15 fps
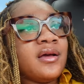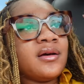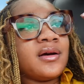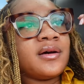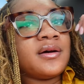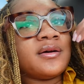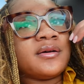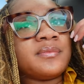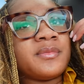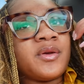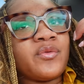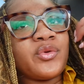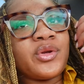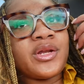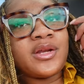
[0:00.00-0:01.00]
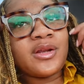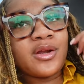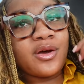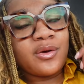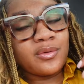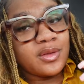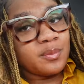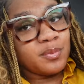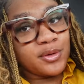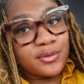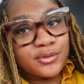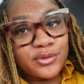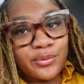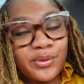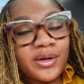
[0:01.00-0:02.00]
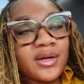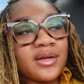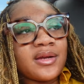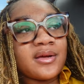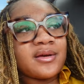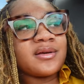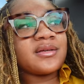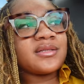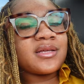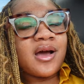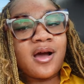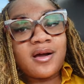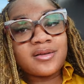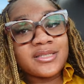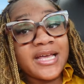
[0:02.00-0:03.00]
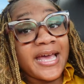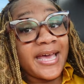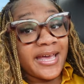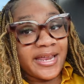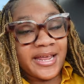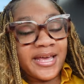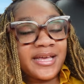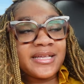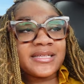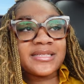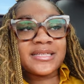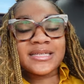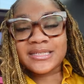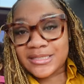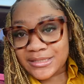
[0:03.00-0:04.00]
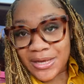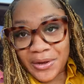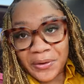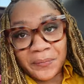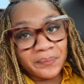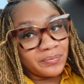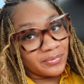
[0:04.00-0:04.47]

If you didn't know, the blue screen does cause headaches. So